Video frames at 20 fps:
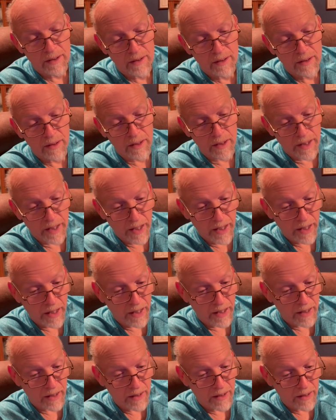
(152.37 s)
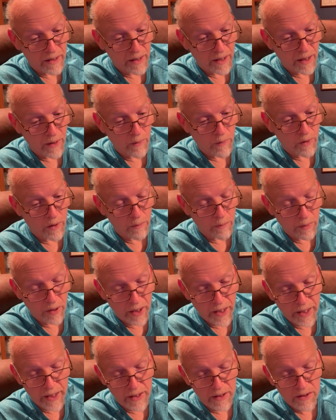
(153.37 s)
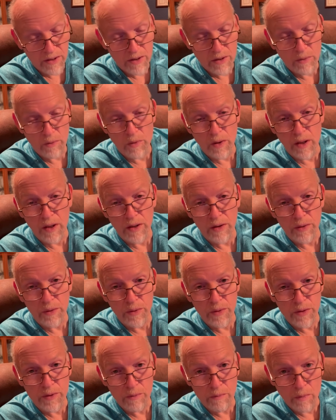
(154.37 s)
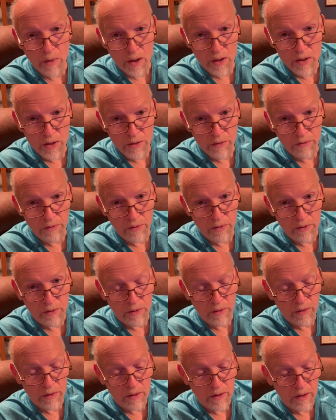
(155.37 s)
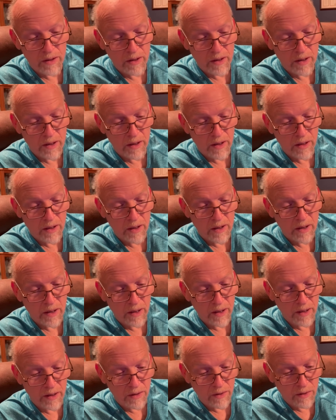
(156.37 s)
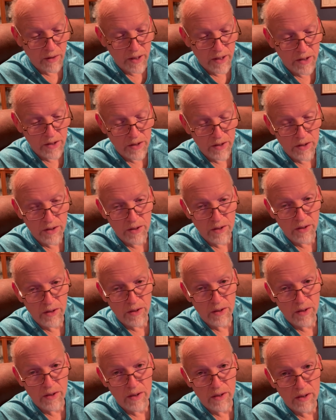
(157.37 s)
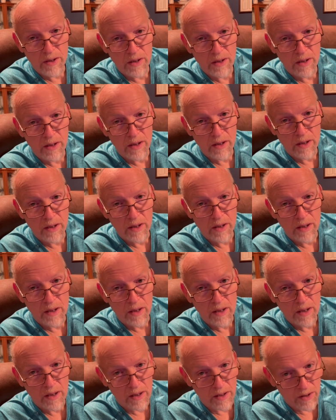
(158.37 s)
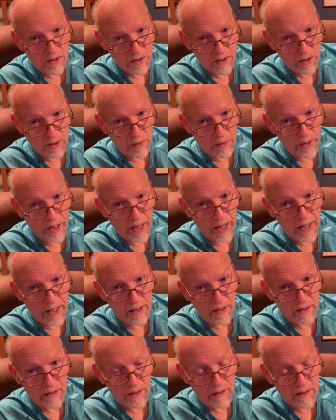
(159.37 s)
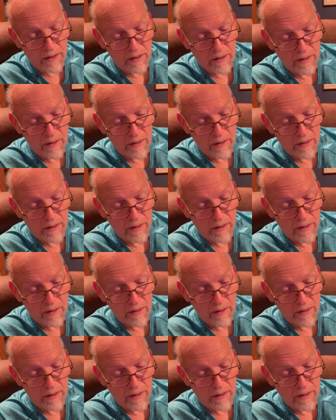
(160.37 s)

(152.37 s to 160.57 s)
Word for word: Today, I want to bless the one who is merciful and gracious and slow to anger,